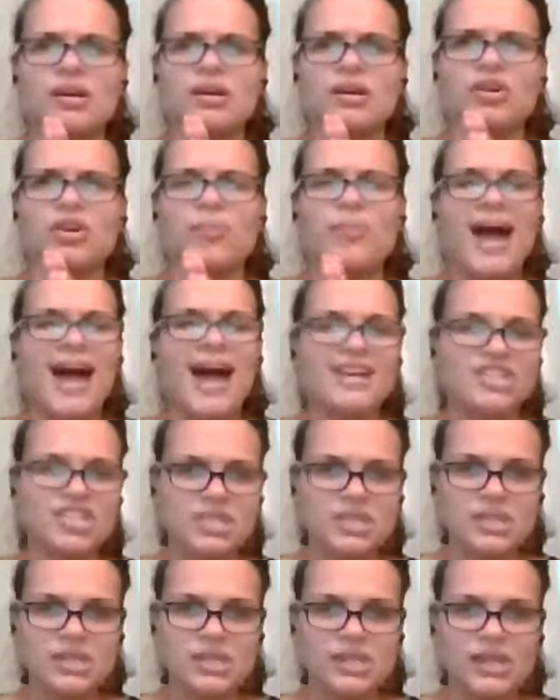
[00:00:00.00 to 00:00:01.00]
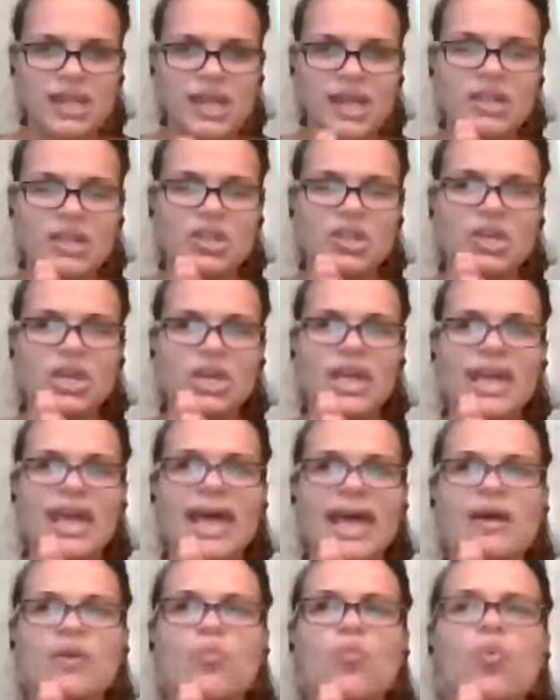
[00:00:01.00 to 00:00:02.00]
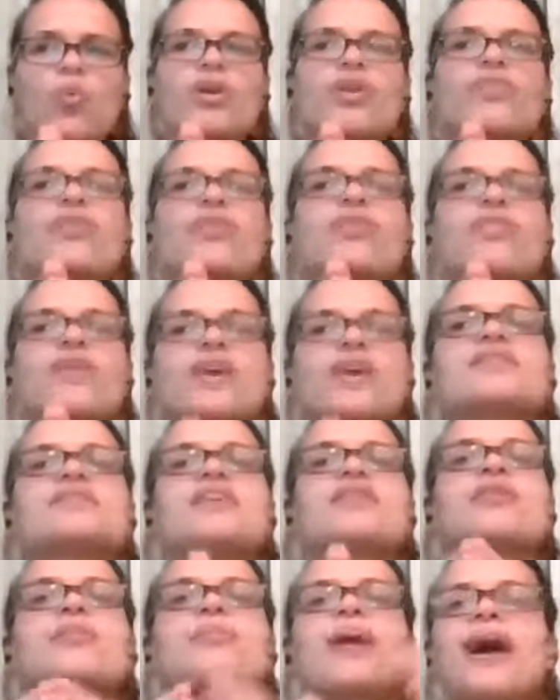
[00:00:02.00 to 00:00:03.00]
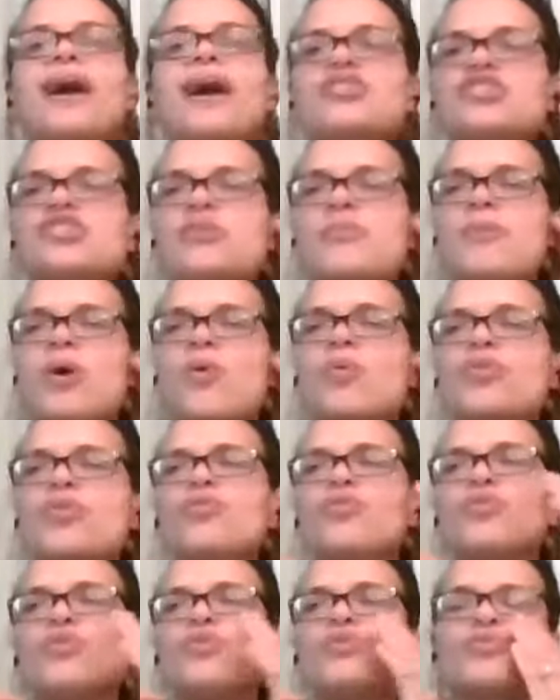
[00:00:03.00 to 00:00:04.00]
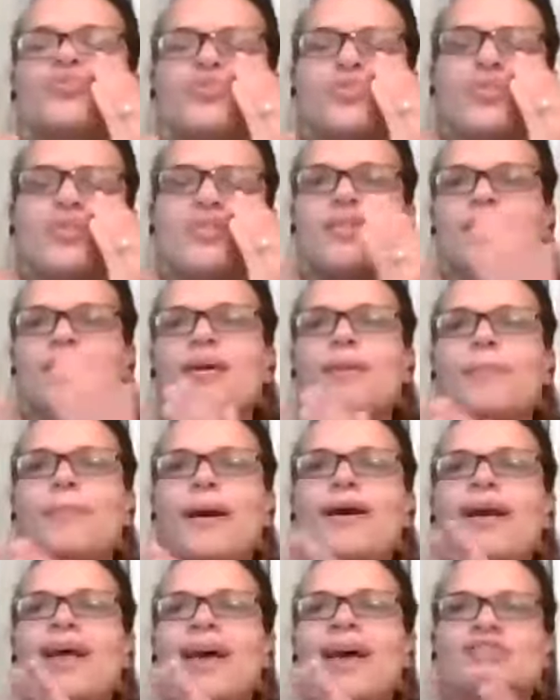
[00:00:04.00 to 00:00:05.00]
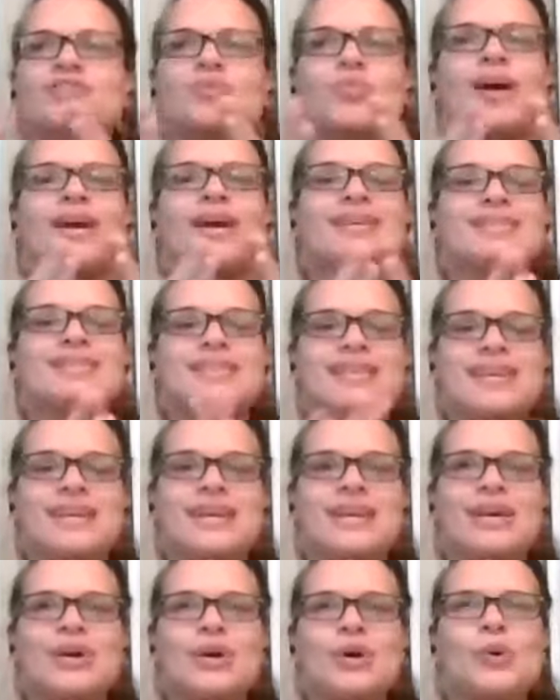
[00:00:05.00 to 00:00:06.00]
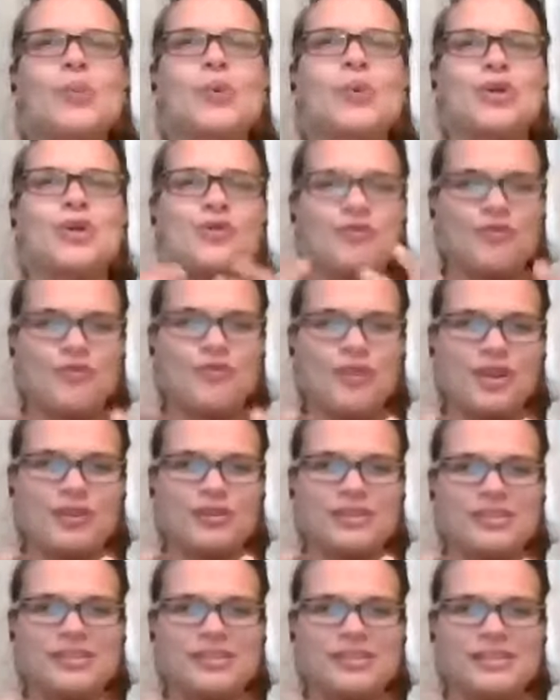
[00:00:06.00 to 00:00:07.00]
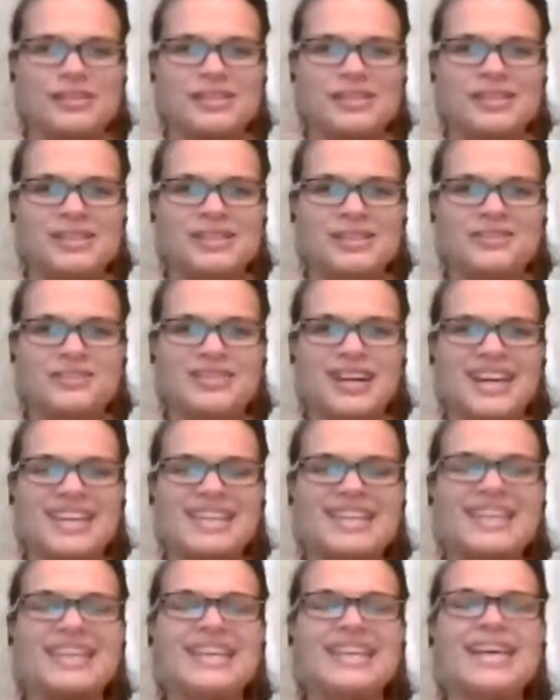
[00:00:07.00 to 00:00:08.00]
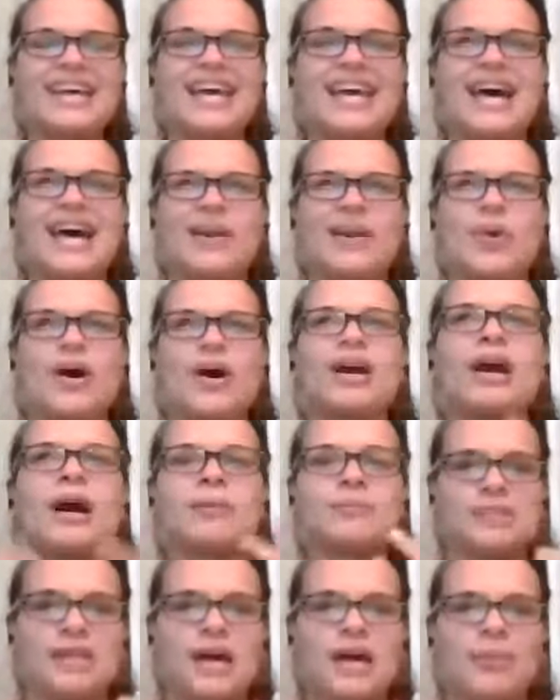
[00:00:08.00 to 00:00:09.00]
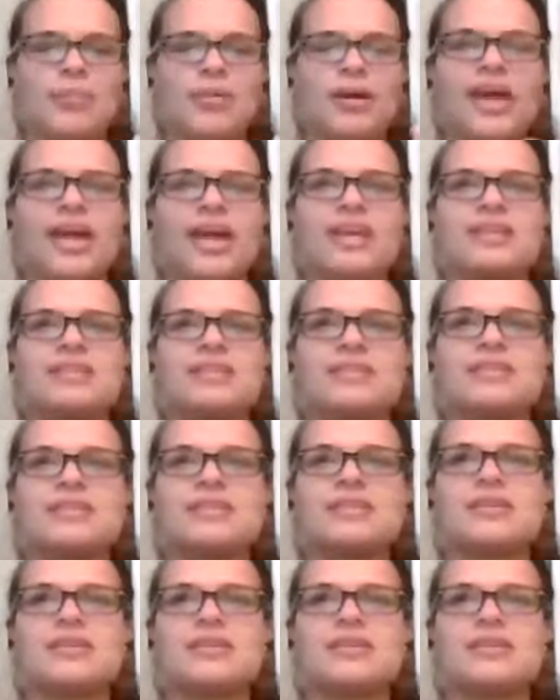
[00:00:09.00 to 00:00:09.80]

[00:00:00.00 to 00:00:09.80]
your passion and looking at what are the things that you're passionate about. When you usually think about X, Y, and Z, what do you feel? Right? And what comes up? And